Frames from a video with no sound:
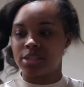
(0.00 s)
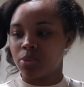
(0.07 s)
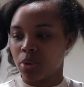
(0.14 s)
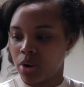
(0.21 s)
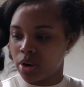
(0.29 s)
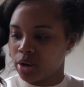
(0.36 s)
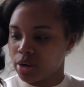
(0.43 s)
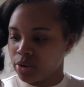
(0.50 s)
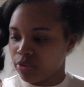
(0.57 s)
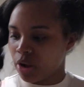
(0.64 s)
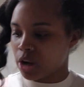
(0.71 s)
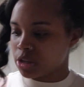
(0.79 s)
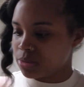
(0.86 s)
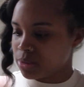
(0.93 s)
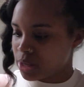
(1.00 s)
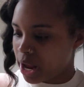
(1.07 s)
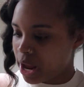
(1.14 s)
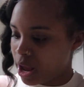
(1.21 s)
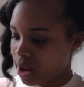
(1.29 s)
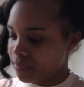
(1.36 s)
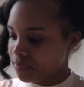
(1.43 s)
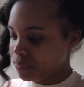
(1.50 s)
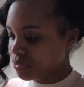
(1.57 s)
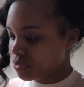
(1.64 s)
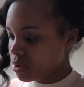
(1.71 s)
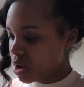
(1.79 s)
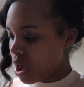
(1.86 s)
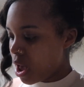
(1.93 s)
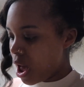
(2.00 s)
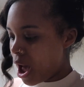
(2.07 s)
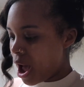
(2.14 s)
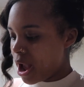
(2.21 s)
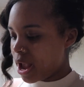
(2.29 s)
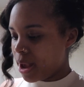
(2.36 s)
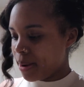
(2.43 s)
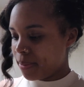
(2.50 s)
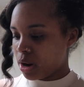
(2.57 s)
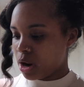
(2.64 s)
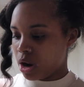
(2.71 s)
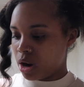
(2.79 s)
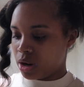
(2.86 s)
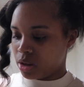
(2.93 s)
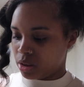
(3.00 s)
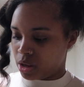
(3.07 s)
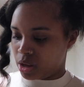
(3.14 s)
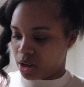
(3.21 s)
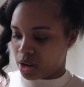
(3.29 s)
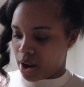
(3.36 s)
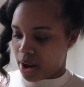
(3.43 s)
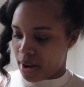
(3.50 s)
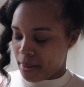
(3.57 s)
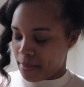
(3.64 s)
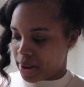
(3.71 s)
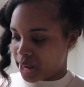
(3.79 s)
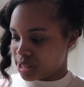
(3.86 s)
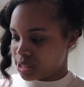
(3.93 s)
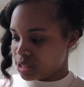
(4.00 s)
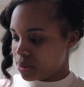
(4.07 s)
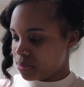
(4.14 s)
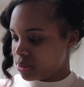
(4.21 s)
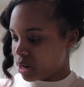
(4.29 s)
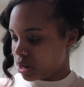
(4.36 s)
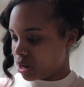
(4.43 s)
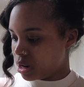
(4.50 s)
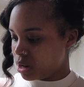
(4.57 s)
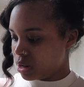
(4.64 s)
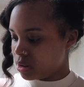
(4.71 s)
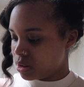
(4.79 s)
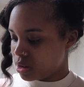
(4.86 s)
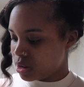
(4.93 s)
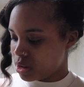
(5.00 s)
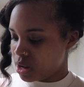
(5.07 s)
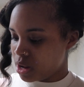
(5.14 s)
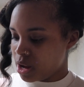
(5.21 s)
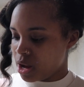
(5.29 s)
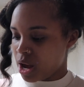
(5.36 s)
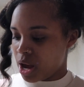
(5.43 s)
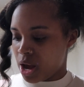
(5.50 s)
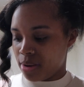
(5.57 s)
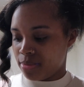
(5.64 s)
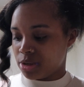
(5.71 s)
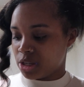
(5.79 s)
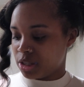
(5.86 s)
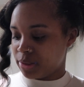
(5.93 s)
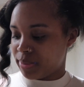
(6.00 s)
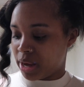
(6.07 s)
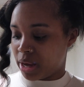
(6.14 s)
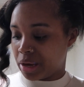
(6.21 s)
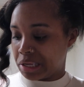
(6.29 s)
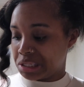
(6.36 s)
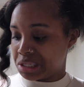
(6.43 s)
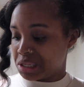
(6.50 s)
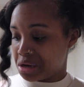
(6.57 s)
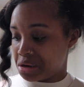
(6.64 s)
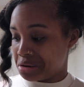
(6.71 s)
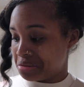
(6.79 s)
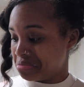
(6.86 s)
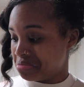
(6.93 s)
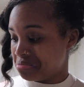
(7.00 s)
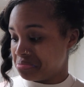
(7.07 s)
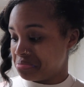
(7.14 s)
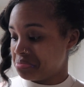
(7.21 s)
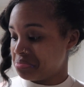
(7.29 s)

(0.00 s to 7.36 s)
we're on vlogmas day i am currently making some dinner i'm just making some